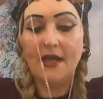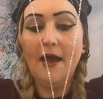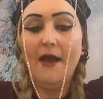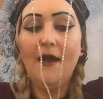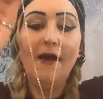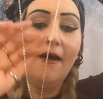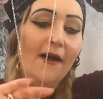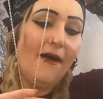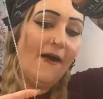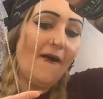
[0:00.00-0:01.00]

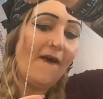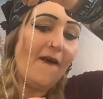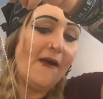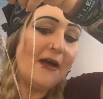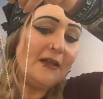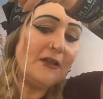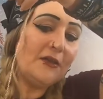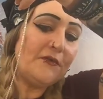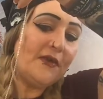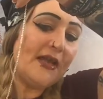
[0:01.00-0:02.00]
Oh, I
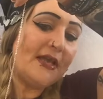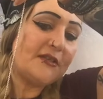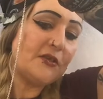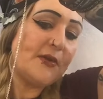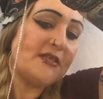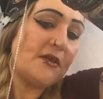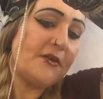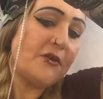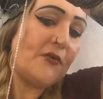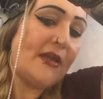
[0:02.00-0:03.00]
love it. So it's on
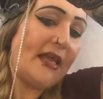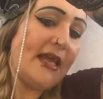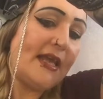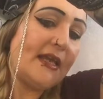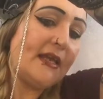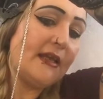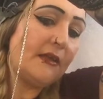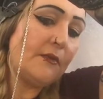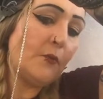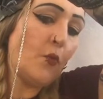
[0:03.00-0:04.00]
acrylic.
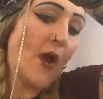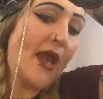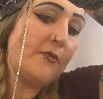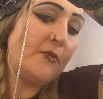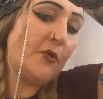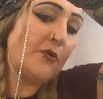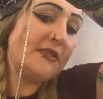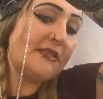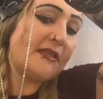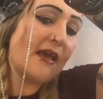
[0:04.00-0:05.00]
How good
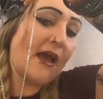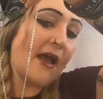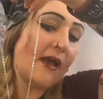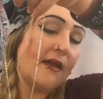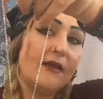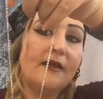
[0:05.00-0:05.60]
is that?